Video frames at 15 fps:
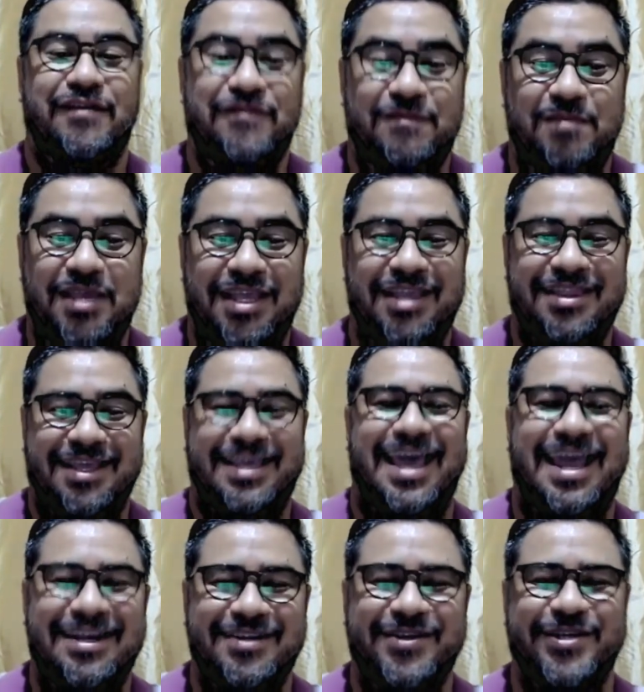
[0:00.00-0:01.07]
served me the
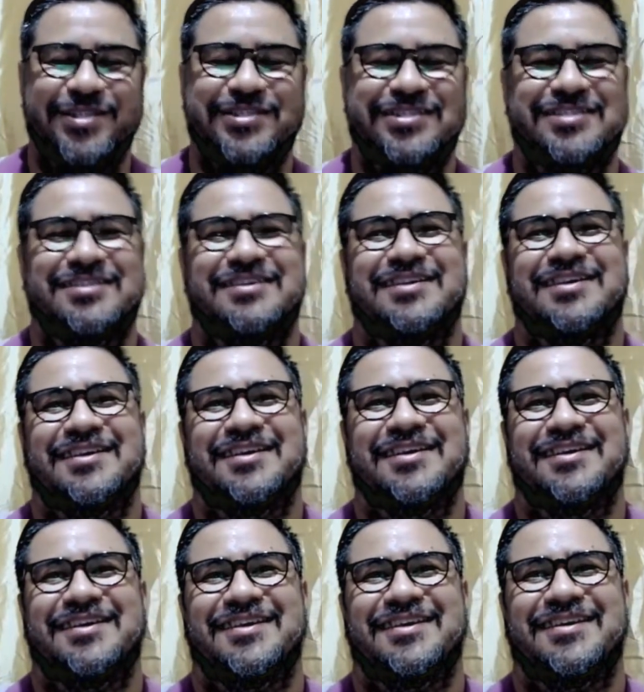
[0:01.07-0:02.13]
canned goods.
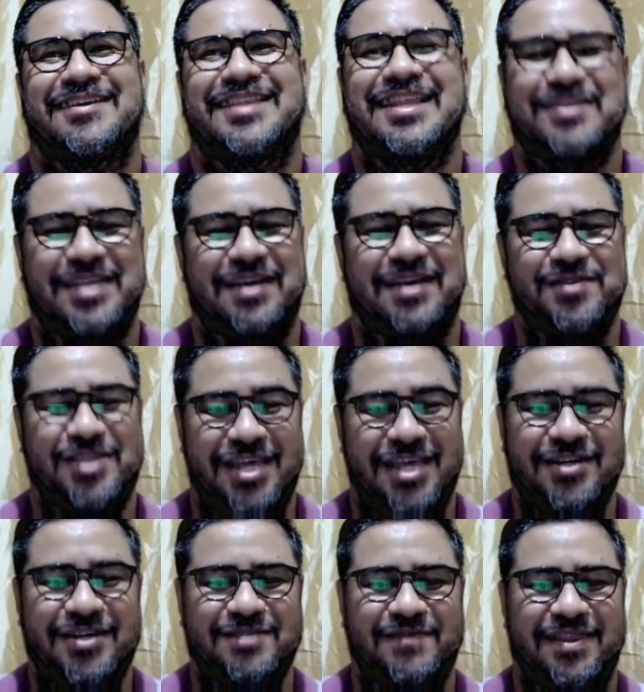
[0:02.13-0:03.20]
That's how
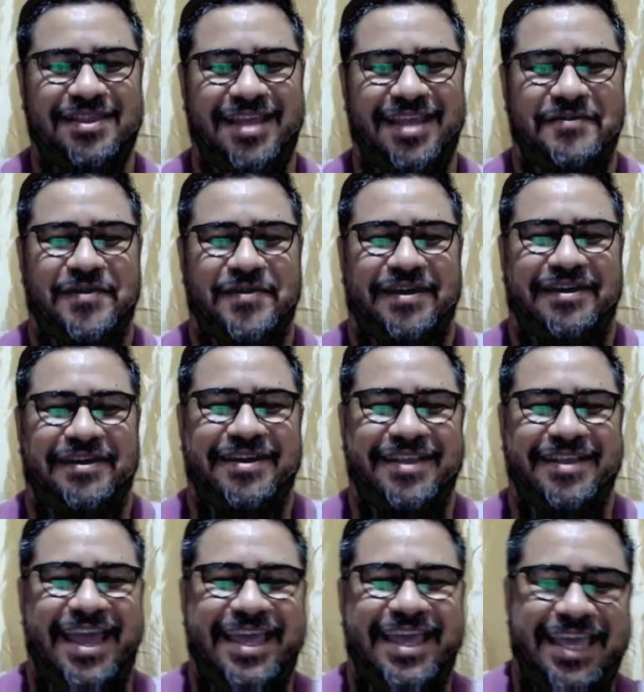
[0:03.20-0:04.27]
generous with they are.
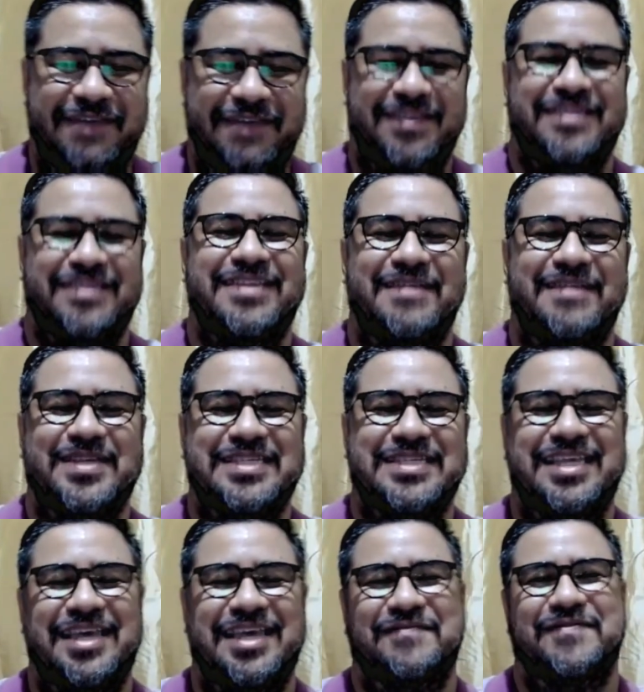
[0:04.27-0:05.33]
I gave it to them as a
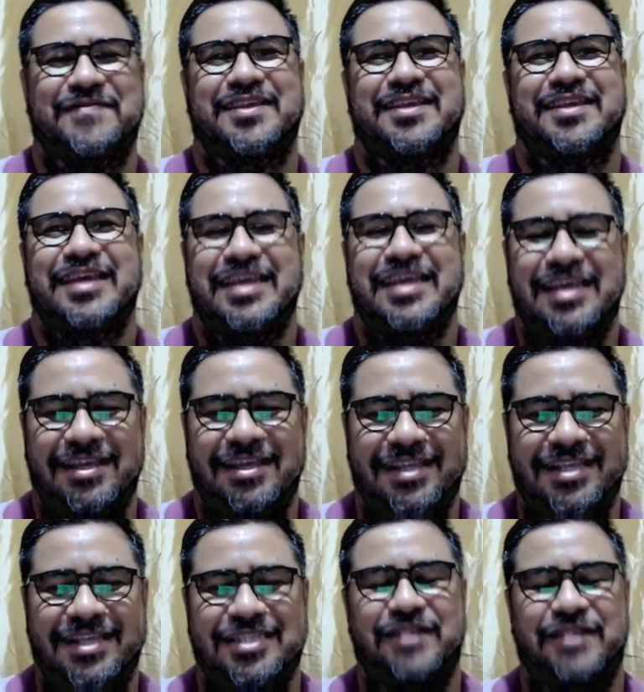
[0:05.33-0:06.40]
gift.
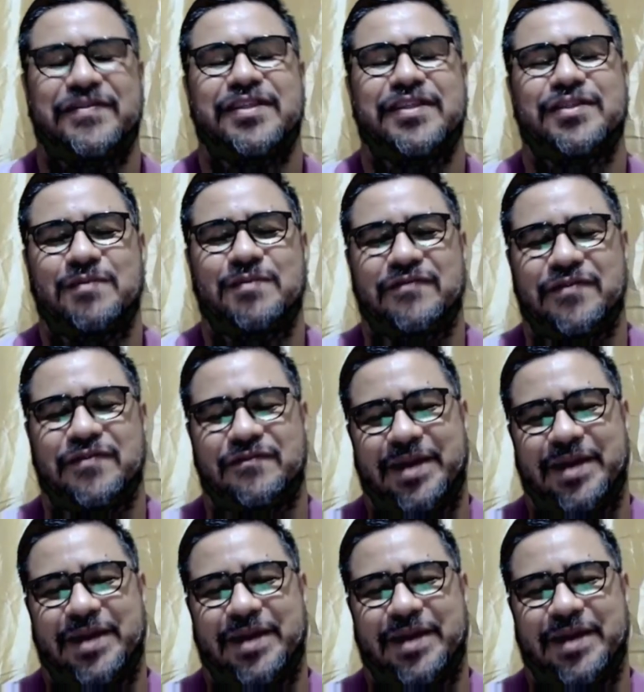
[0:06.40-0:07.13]
They served it to me for